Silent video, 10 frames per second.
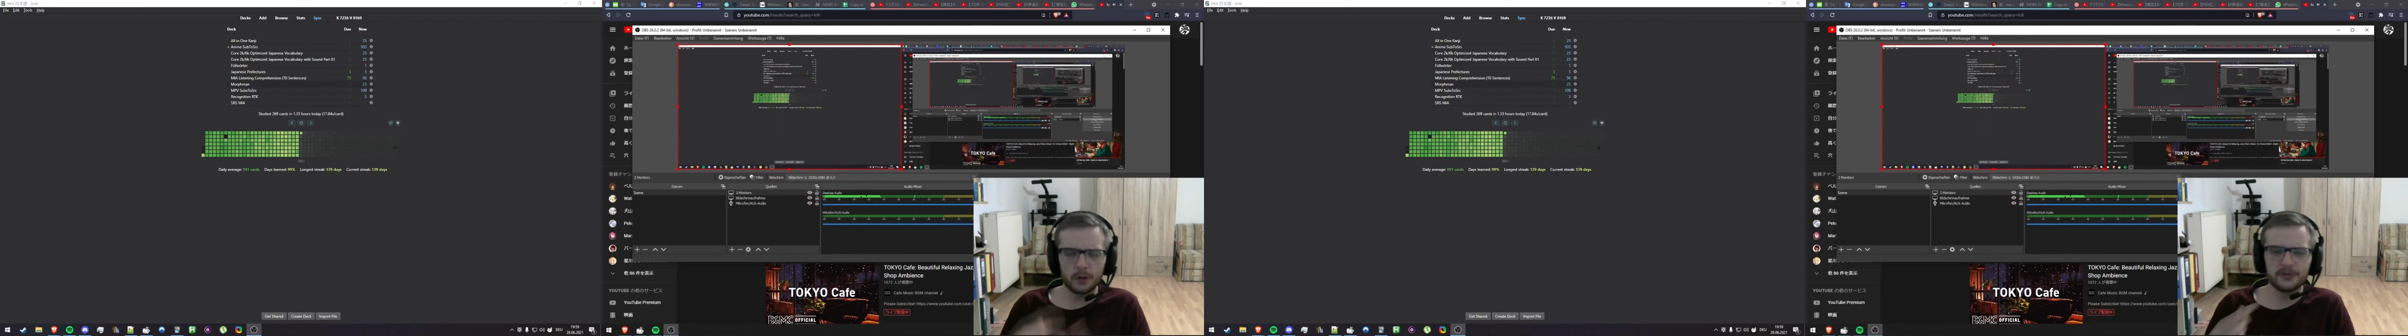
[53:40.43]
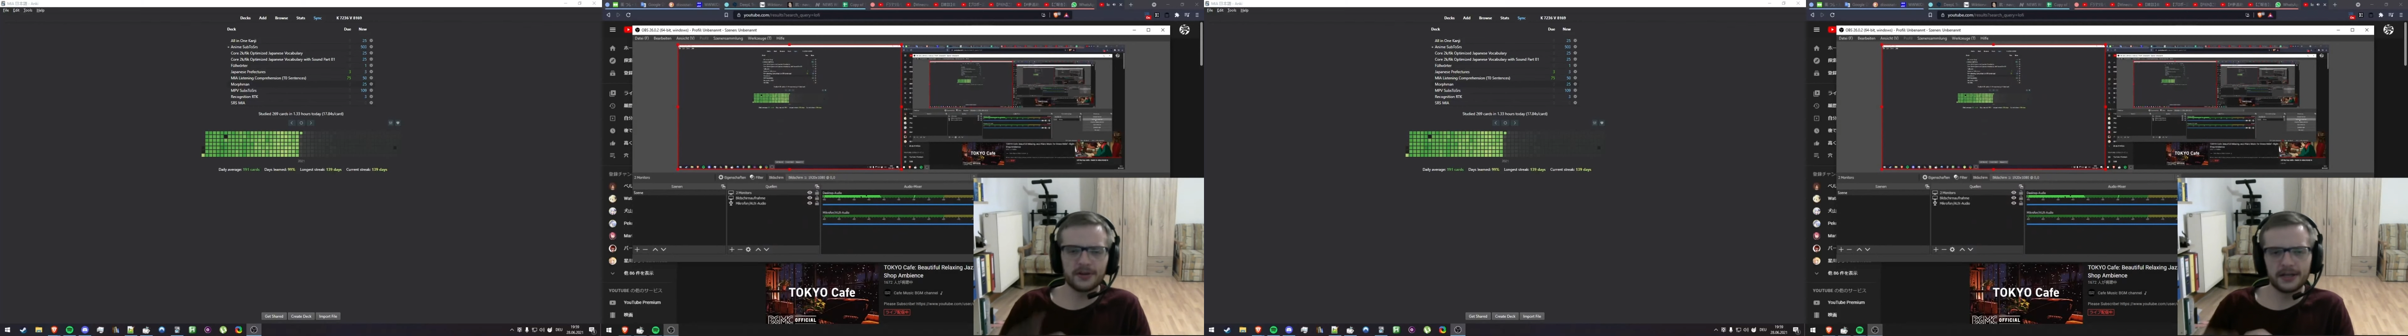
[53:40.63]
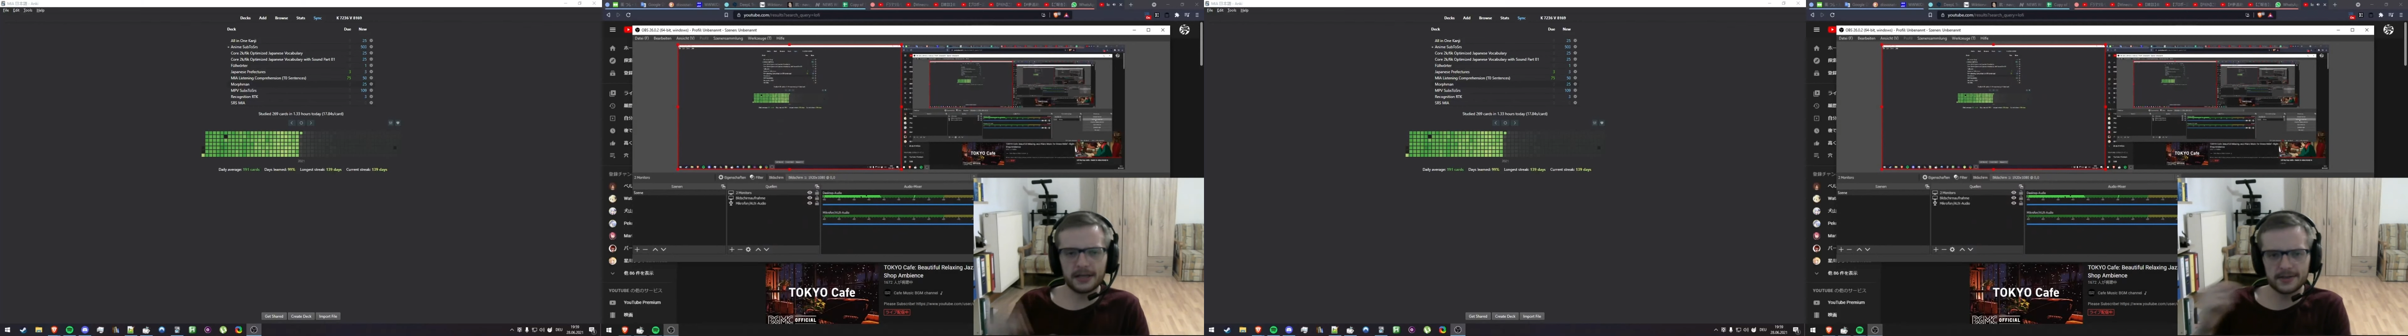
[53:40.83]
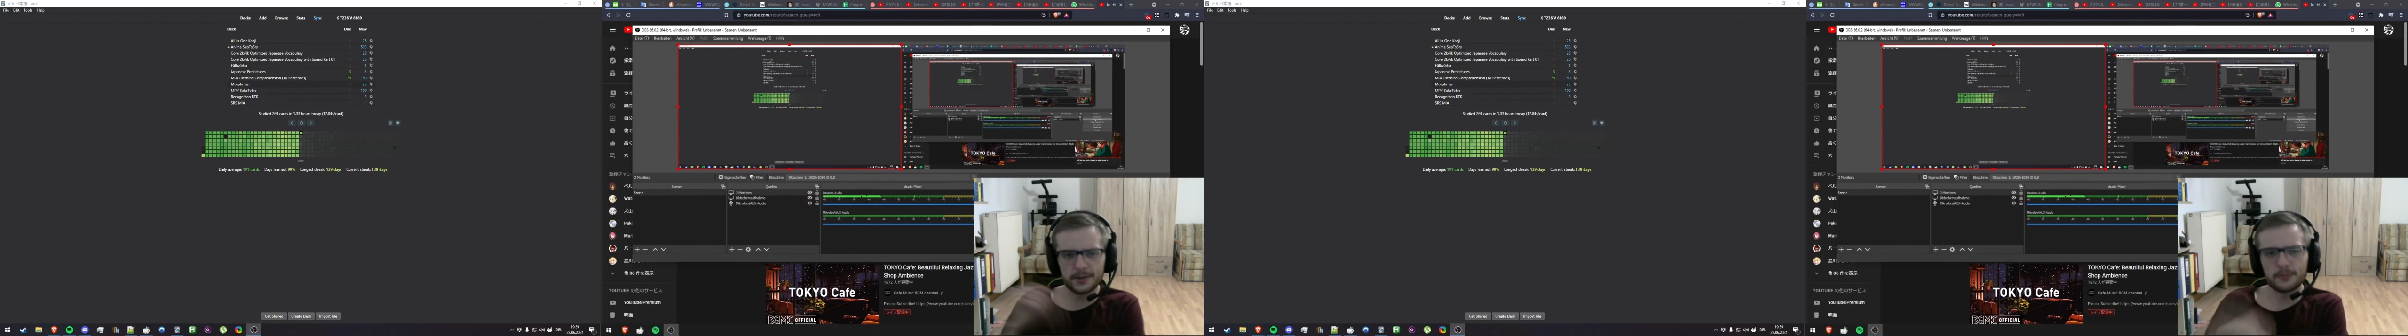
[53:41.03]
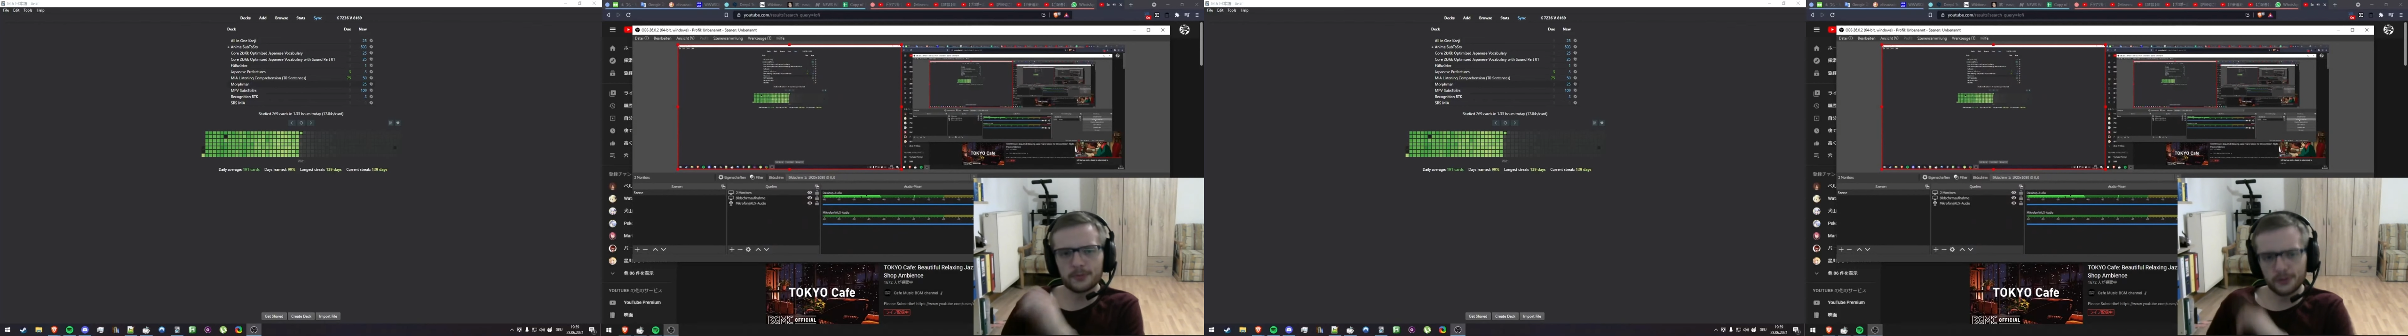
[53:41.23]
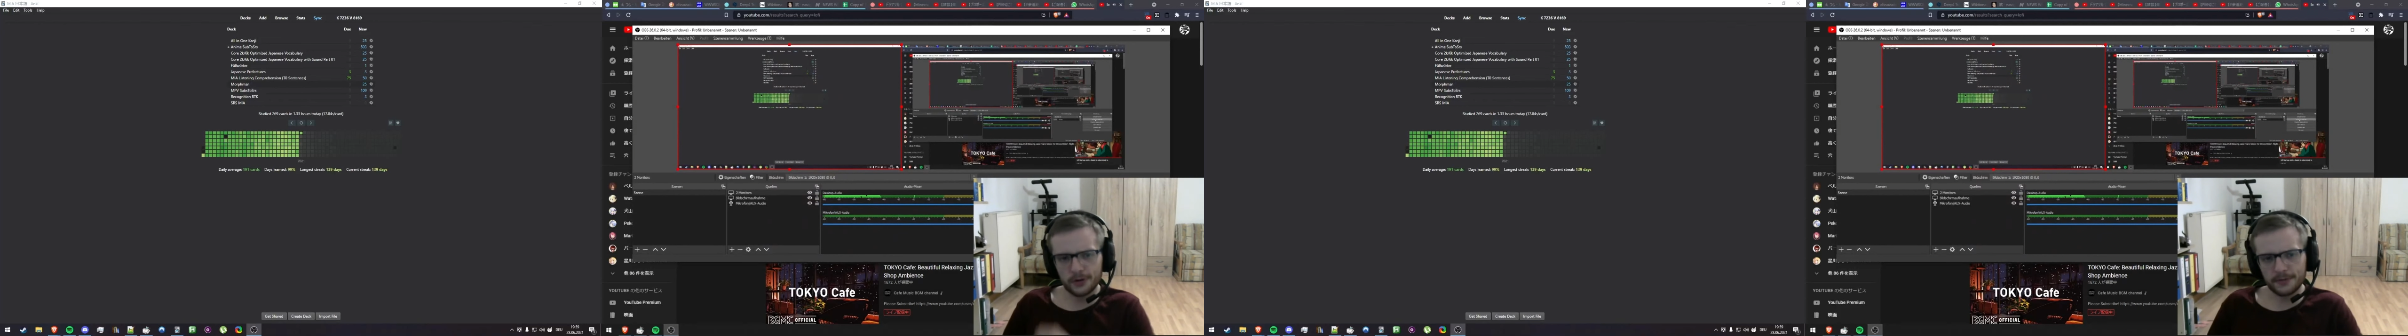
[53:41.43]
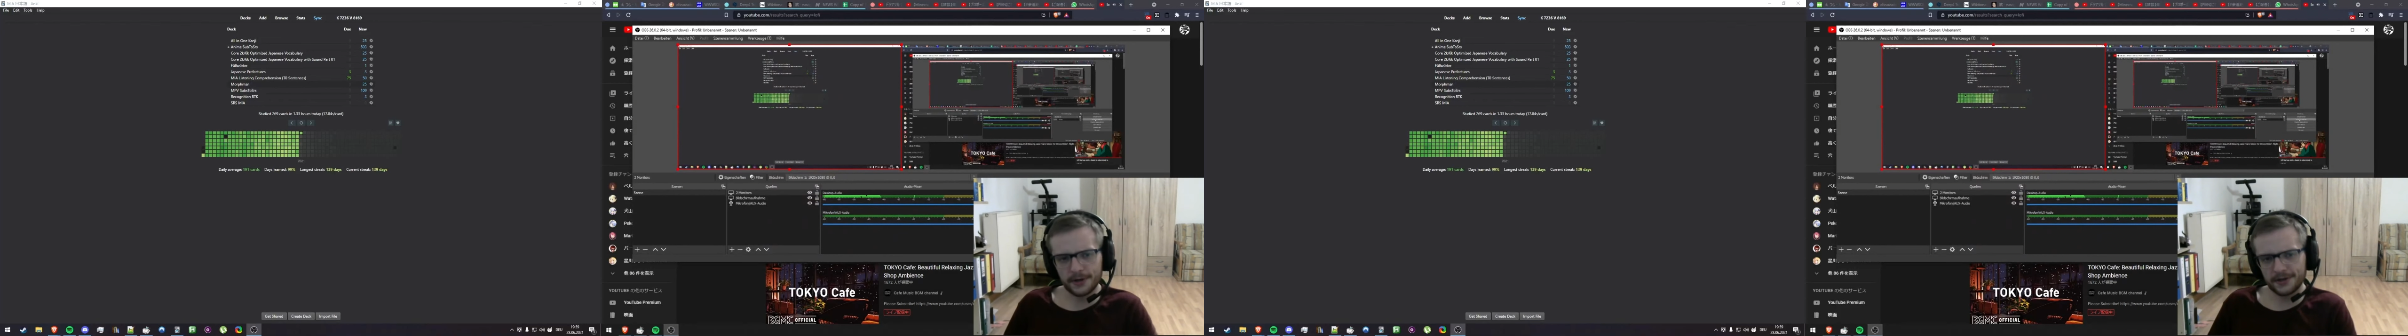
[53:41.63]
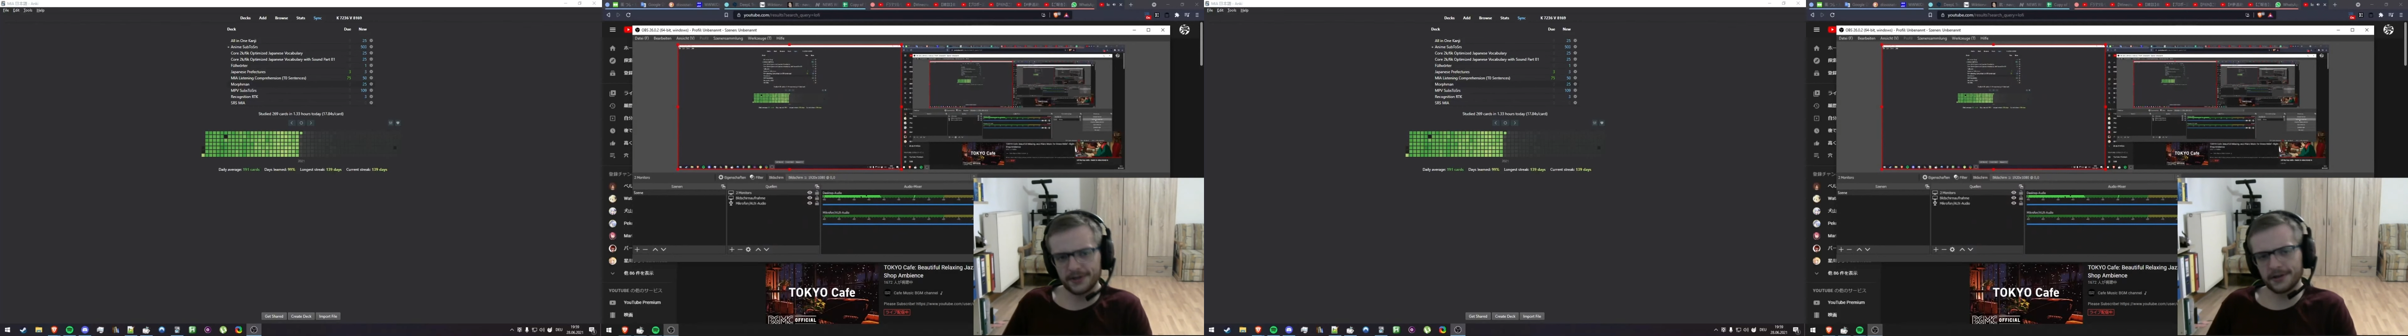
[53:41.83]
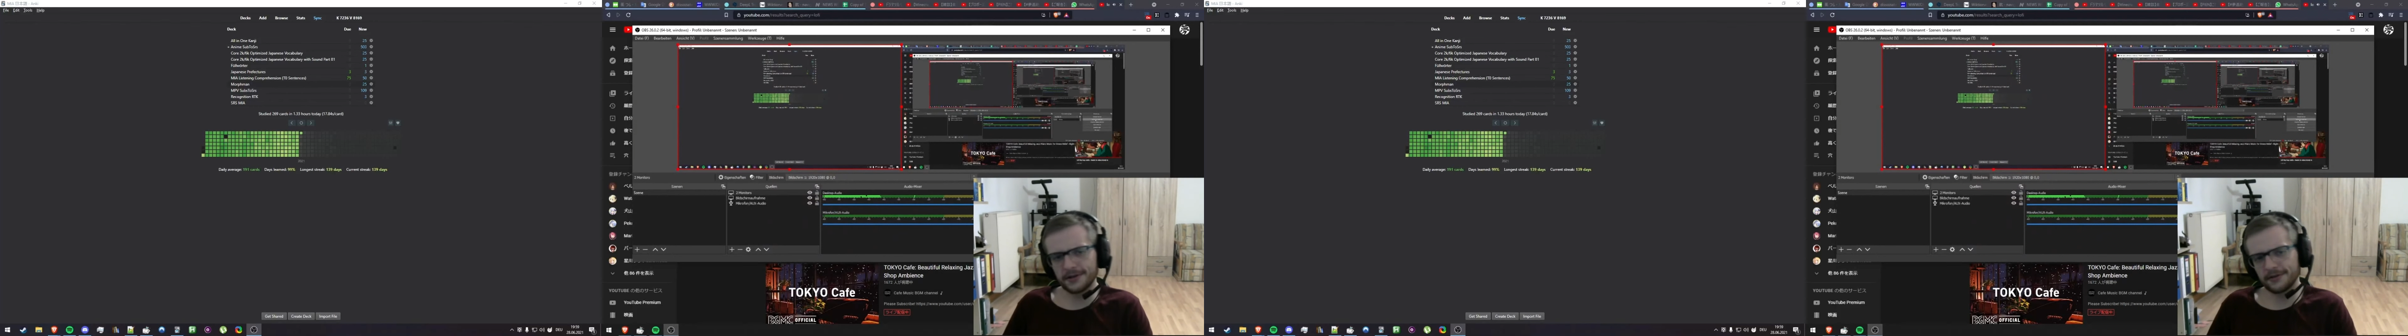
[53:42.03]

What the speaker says: commentating as I'm doing my card,